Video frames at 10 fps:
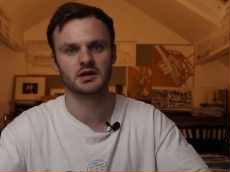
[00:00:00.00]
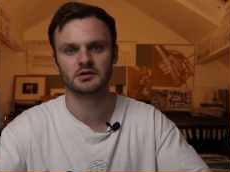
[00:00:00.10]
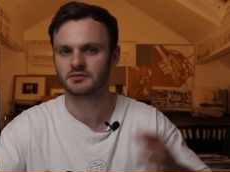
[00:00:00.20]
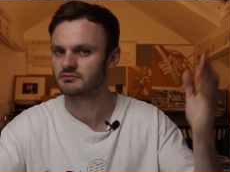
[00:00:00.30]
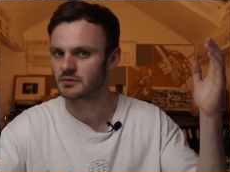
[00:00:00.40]

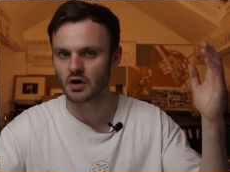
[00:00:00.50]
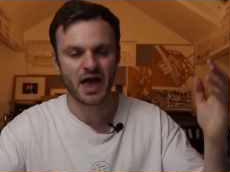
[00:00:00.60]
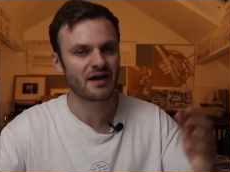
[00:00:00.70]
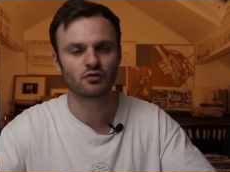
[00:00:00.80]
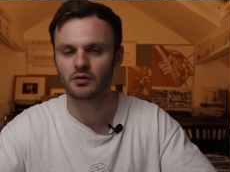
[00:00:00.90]
and you know
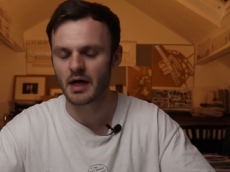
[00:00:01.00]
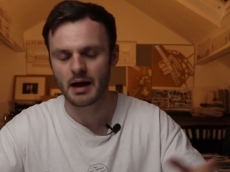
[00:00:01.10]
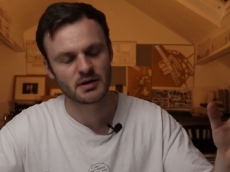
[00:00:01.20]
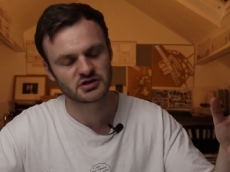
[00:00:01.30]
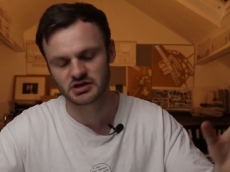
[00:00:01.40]
everyone that
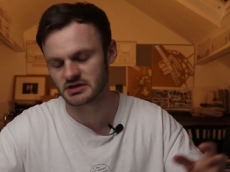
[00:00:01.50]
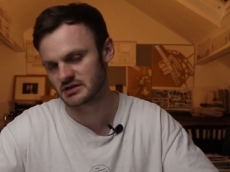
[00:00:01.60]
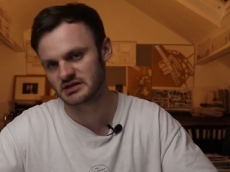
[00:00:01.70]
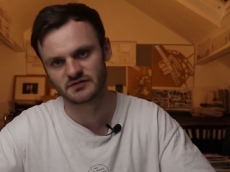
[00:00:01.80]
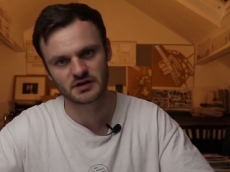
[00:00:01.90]
I mentioned in
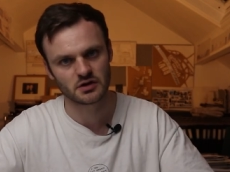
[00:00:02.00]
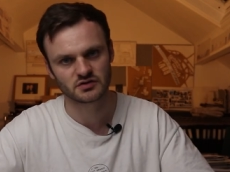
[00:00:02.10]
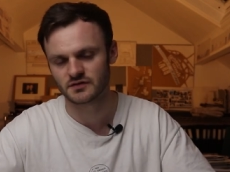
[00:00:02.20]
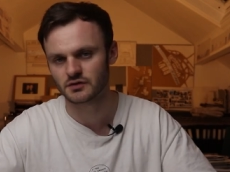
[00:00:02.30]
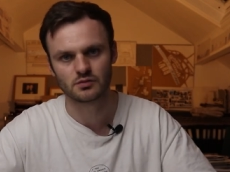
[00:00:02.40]
these
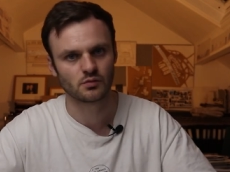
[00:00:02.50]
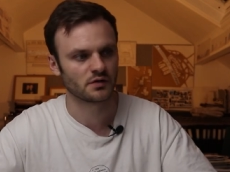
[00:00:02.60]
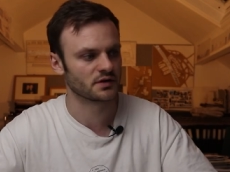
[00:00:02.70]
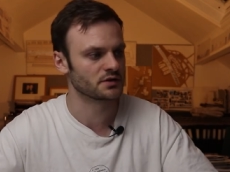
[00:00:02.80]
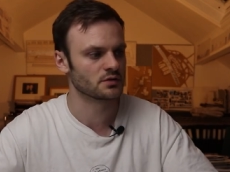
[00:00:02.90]
videos for doing
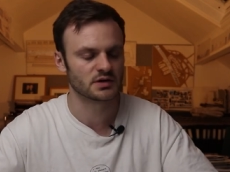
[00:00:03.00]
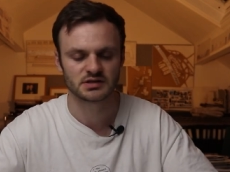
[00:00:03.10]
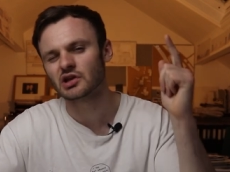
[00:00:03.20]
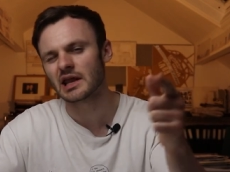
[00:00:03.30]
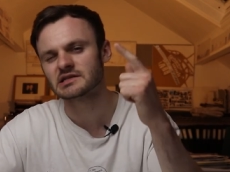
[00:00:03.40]
what they do.
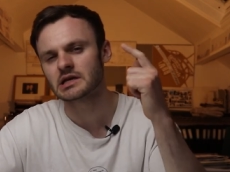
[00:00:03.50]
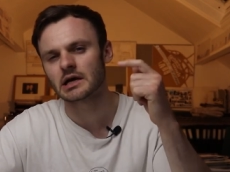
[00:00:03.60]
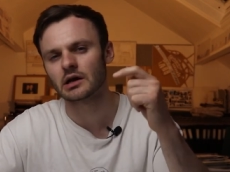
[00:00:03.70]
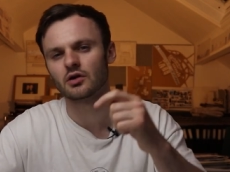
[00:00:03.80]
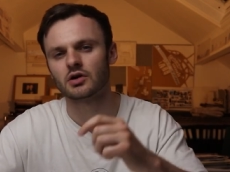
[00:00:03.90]
So let's
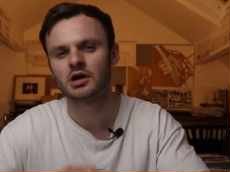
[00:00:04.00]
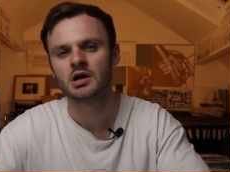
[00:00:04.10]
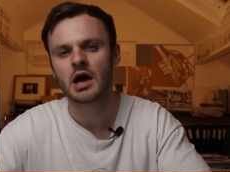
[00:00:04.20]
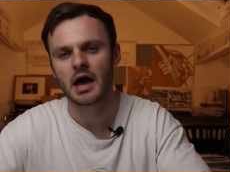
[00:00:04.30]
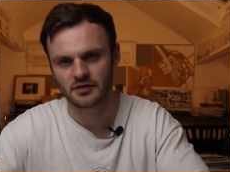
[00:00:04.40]
take a look
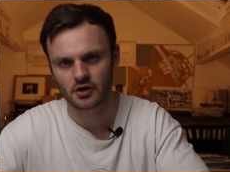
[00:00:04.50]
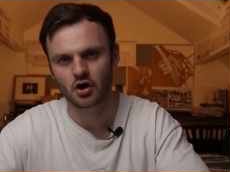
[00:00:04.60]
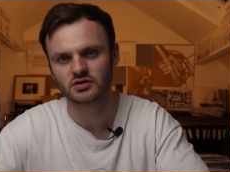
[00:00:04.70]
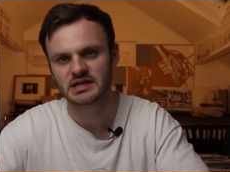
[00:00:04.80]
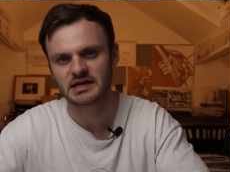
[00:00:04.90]
at the
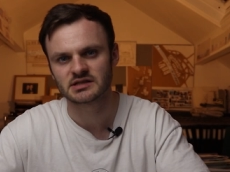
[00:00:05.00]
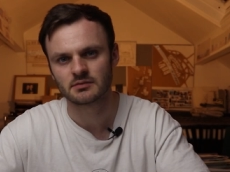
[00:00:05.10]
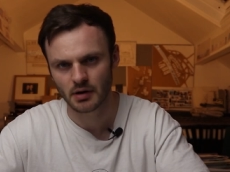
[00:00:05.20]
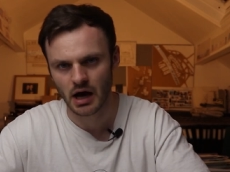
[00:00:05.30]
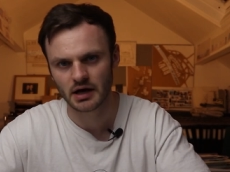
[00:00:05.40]

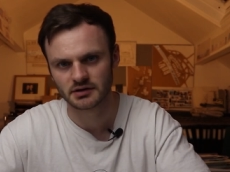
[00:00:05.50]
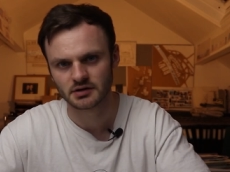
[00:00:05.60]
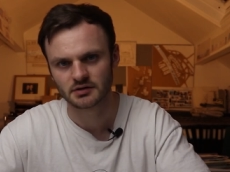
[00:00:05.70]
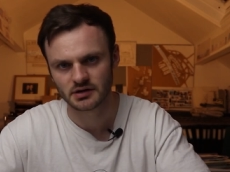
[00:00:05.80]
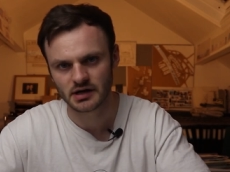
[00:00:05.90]
context
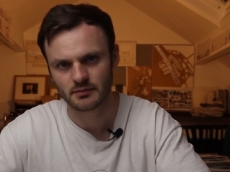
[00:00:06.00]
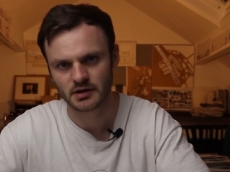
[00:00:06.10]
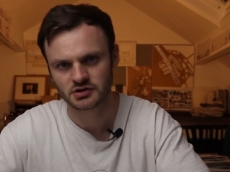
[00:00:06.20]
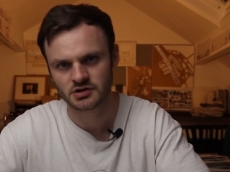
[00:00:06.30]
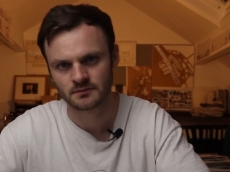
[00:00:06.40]
behind the
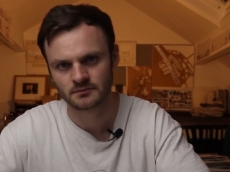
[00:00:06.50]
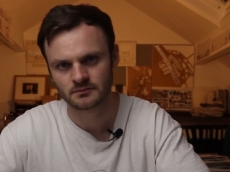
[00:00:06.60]
image.